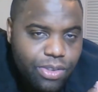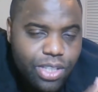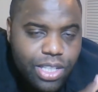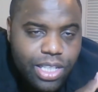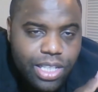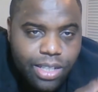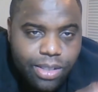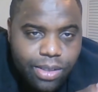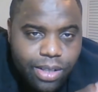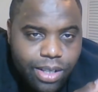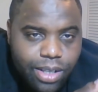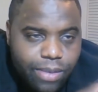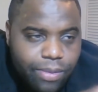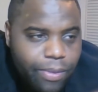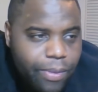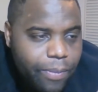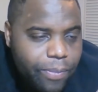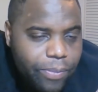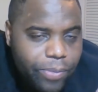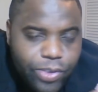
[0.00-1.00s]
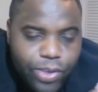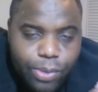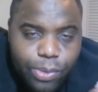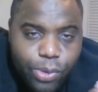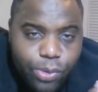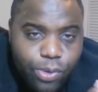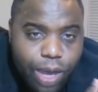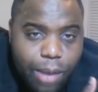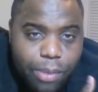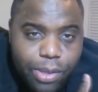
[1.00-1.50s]
If you see a,
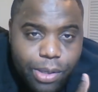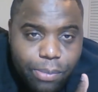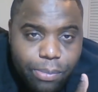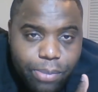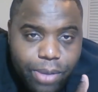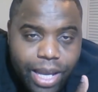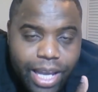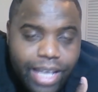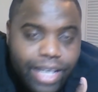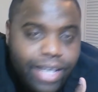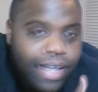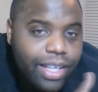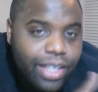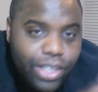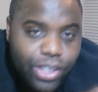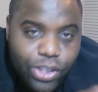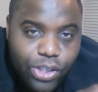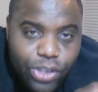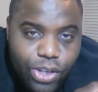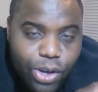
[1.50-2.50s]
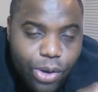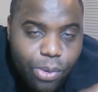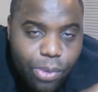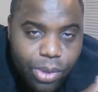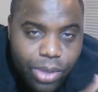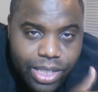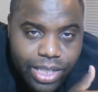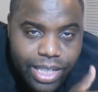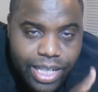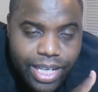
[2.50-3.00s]
someone robbing a bank, you know
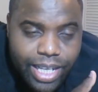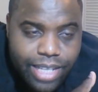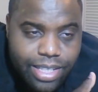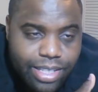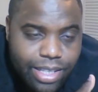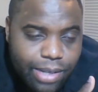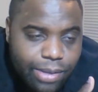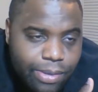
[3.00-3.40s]
what it is.